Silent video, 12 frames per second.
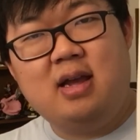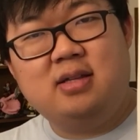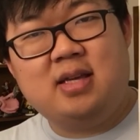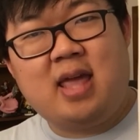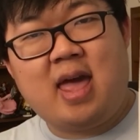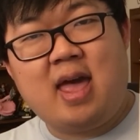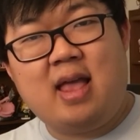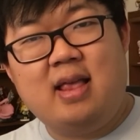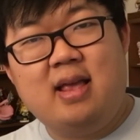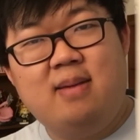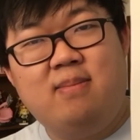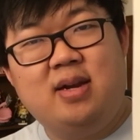It's a
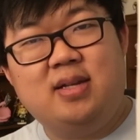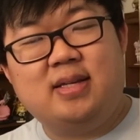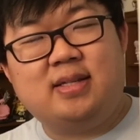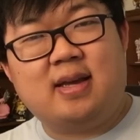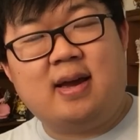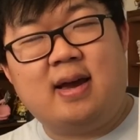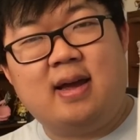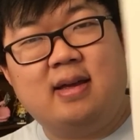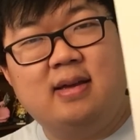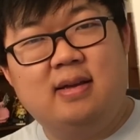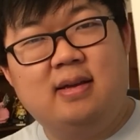cat, but it's a sky.